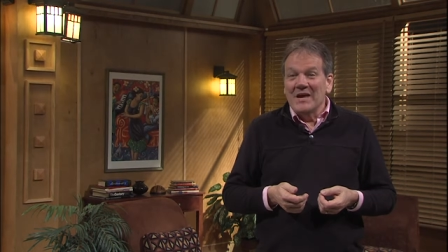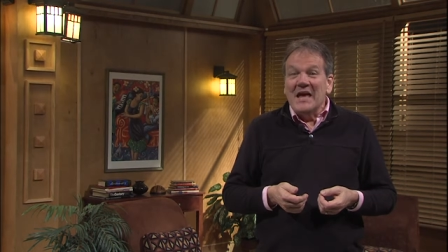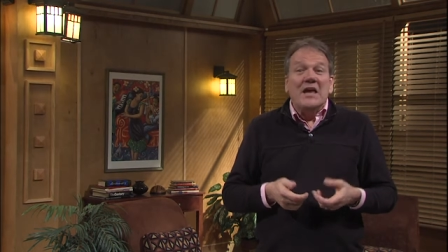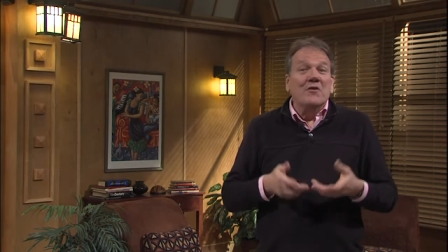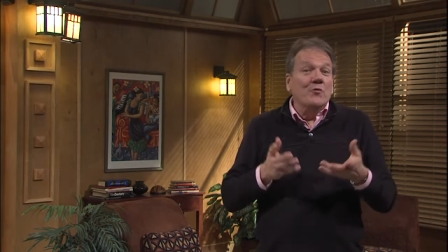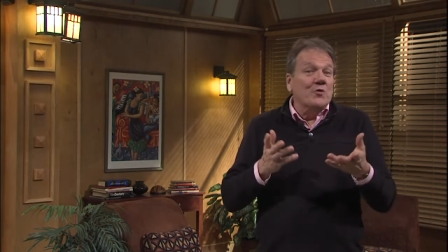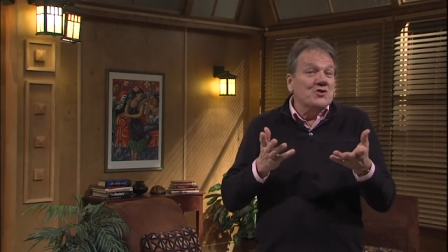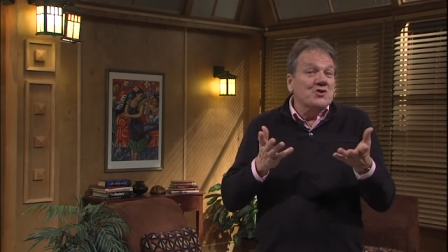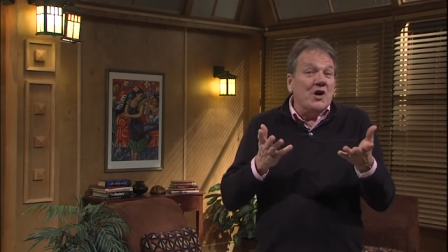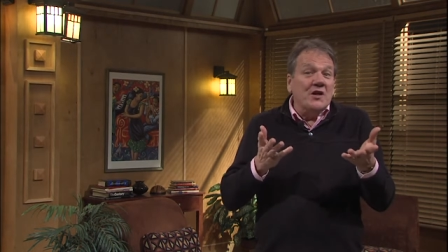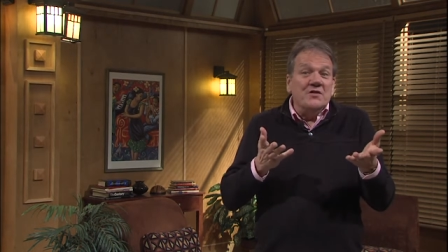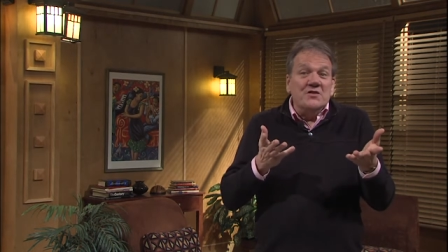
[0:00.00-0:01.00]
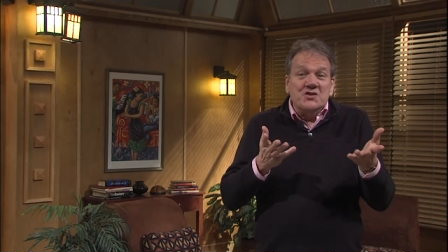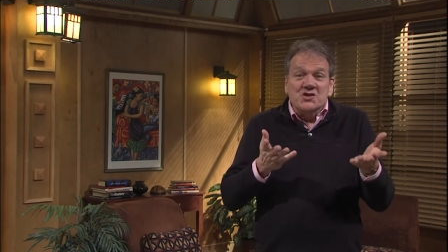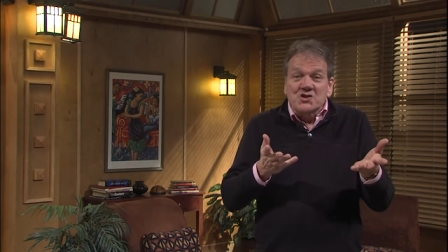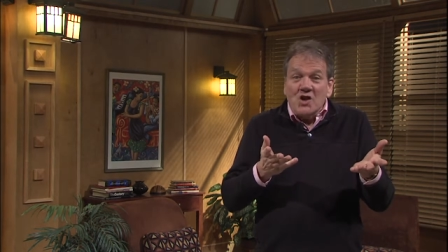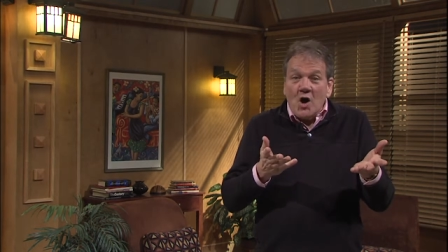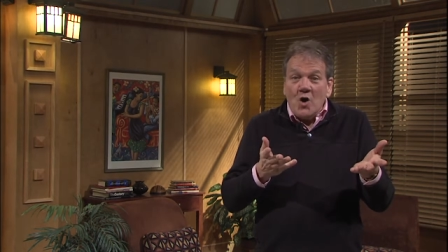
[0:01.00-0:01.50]
If we're stuck in the
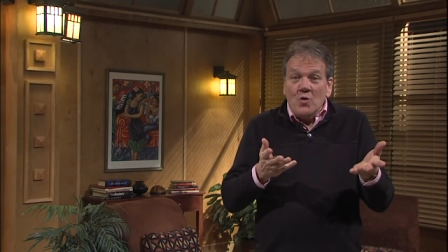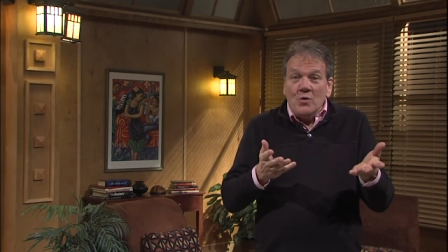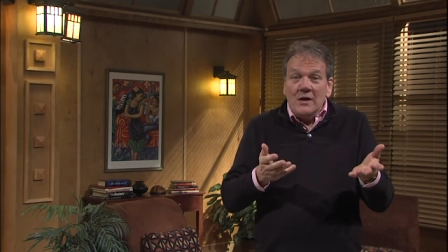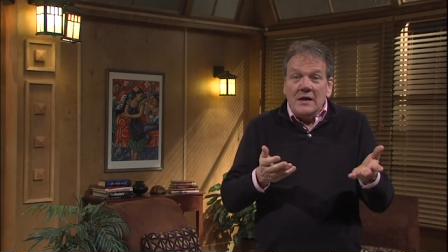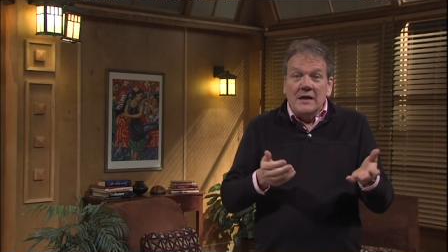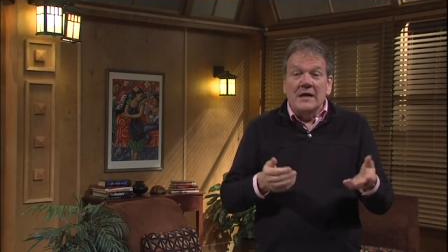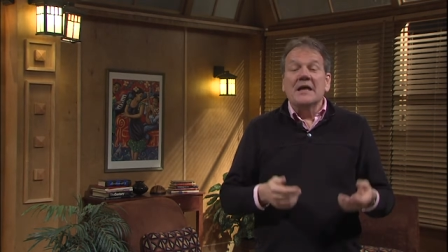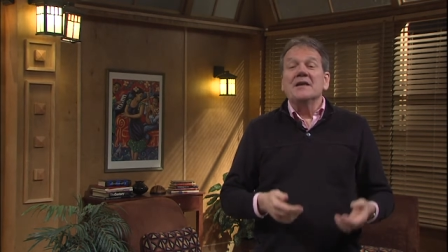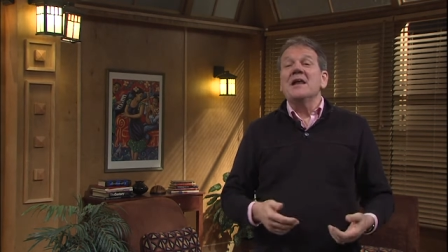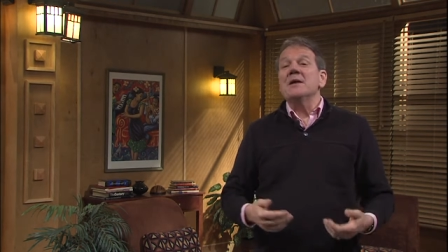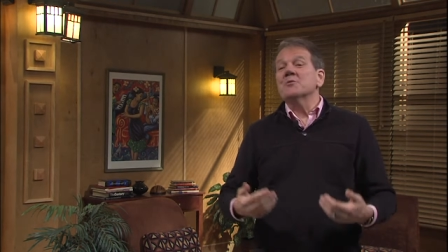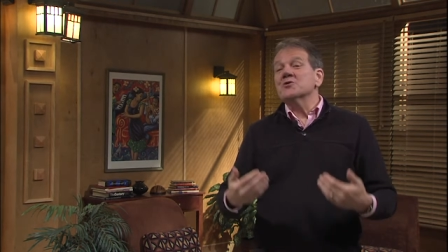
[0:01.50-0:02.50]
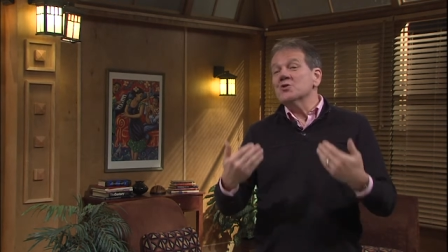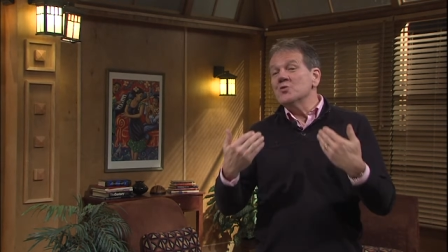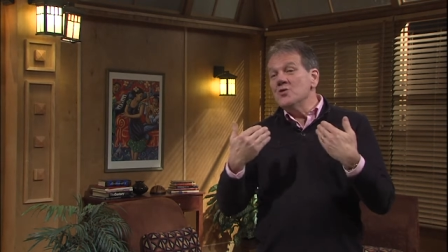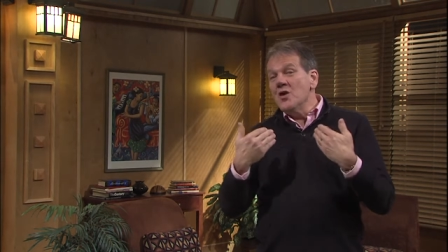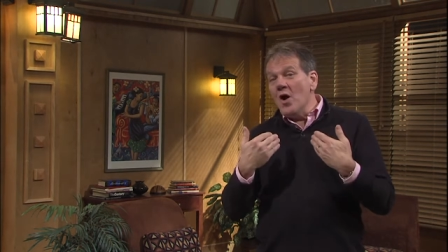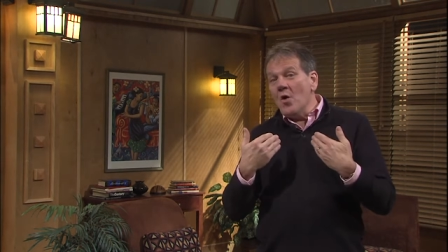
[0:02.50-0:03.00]
snow, neighbors who
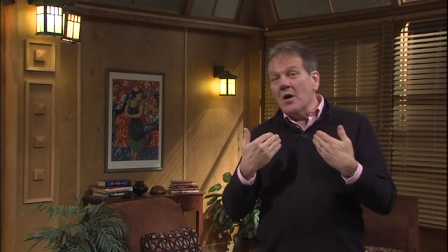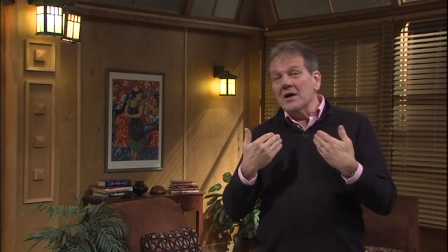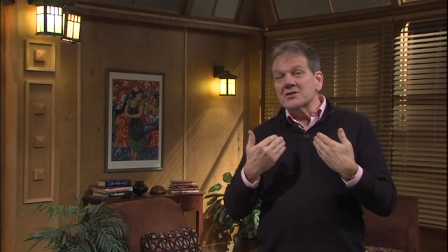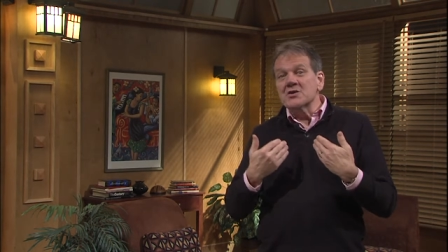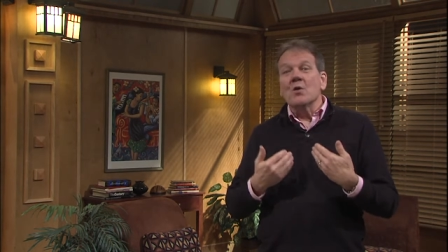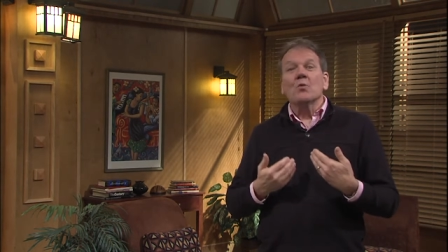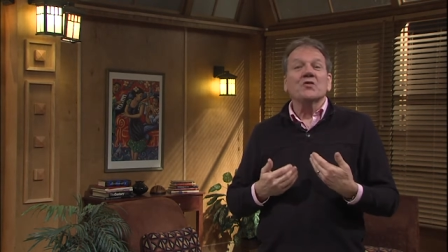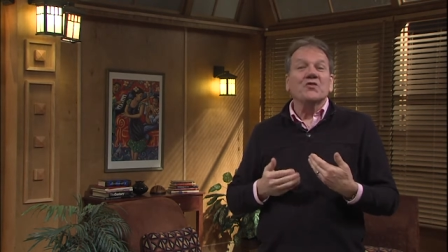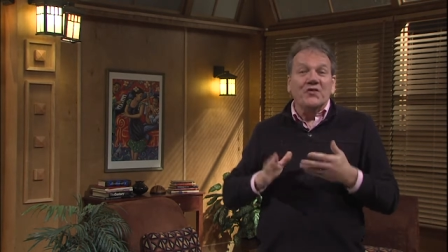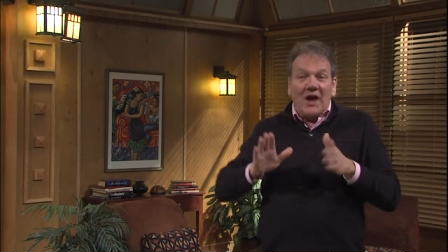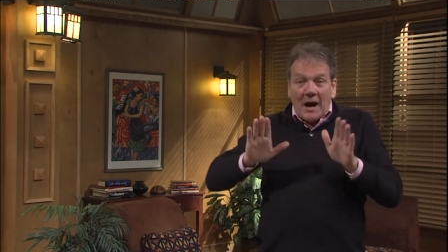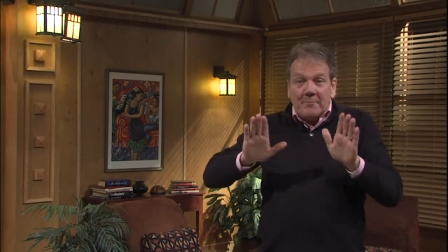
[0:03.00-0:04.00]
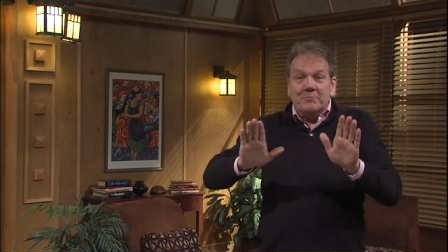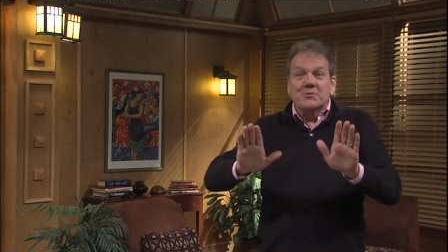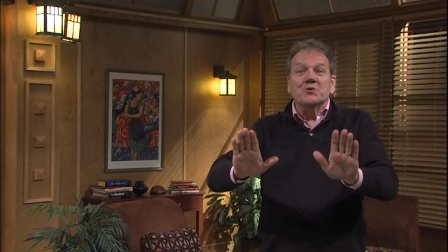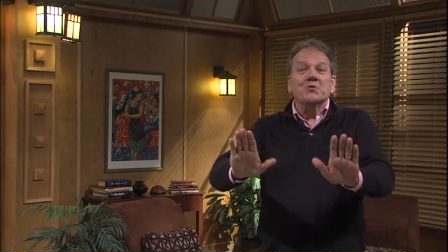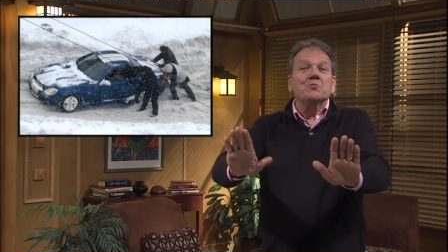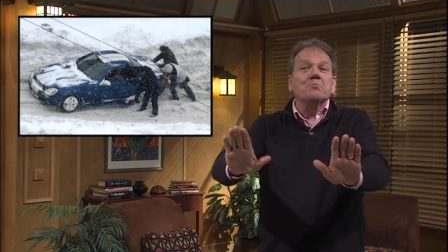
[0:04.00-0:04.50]
know us will stop
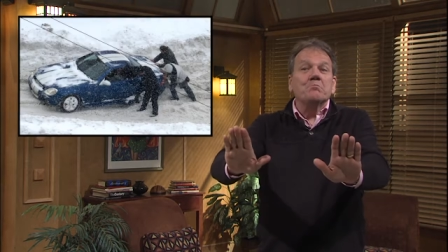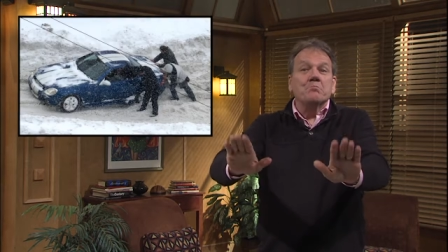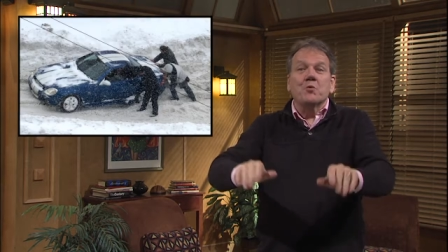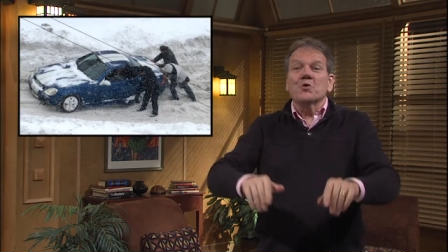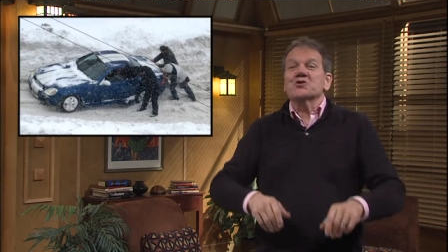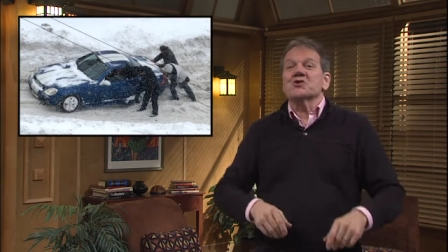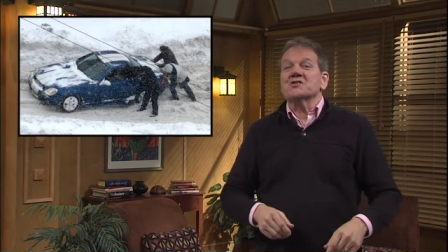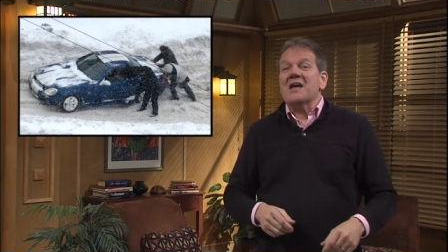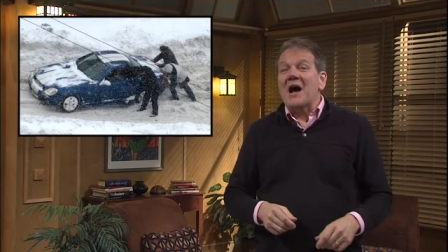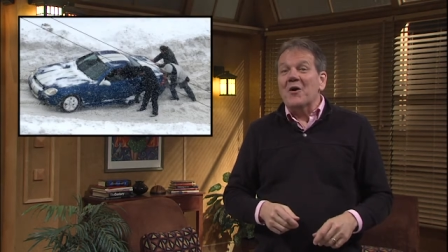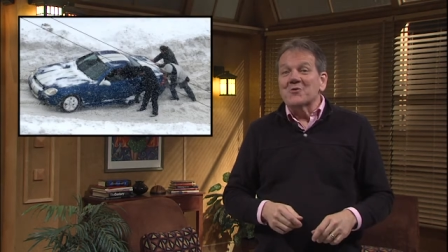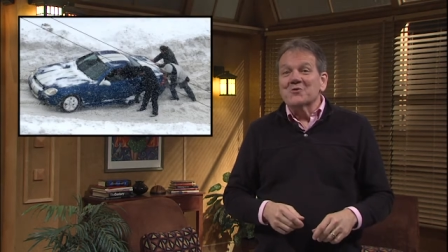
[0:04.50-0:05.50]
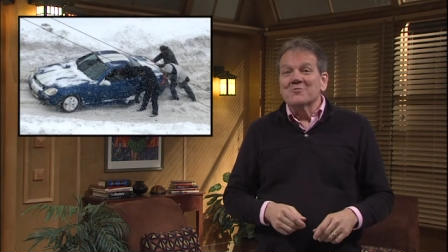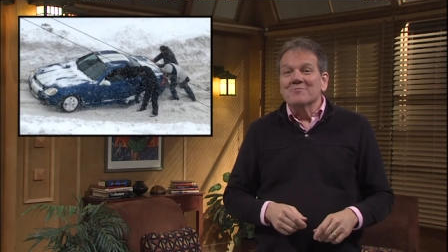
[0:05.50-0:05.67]
to push us out.